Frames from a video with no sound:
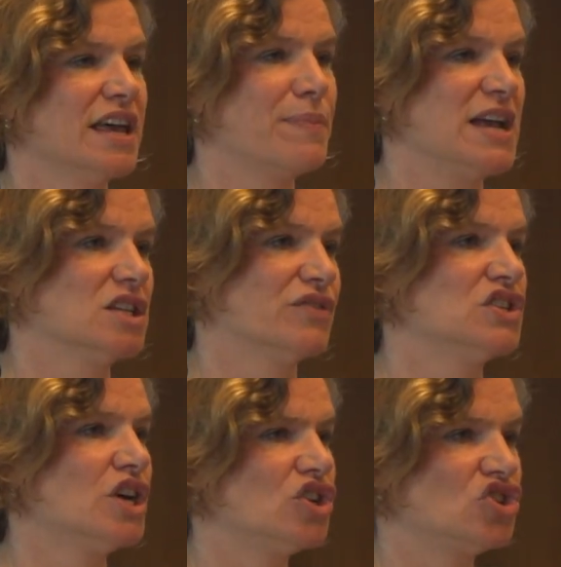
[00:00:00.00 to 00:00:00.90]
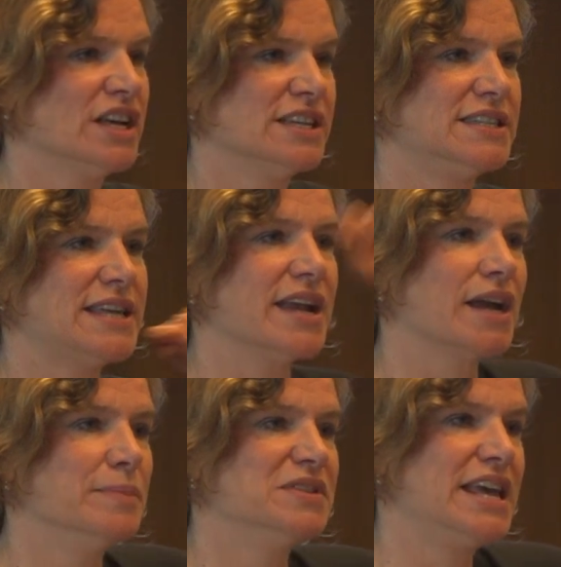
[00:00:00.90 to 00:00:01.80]
like basic research. State
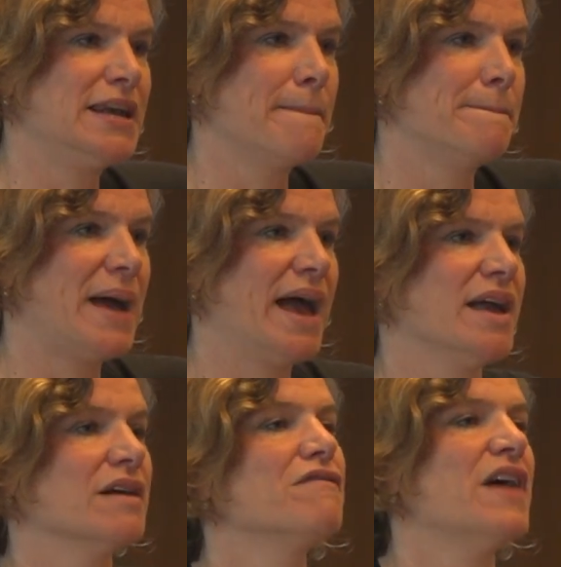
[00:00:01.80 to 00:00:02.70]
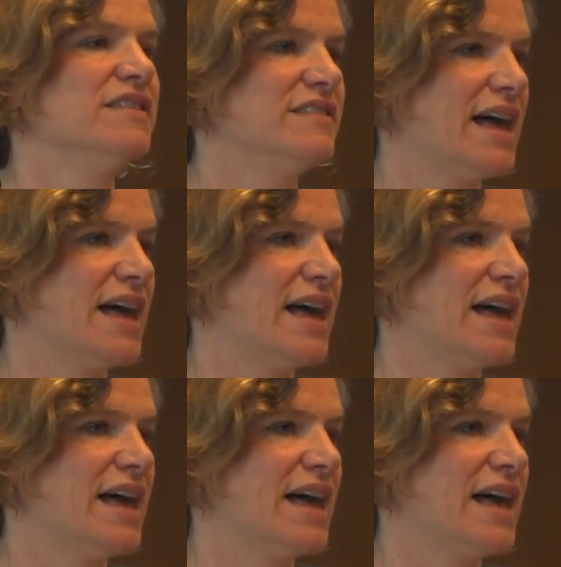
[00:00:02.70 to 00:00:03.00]
comes in, bang, funds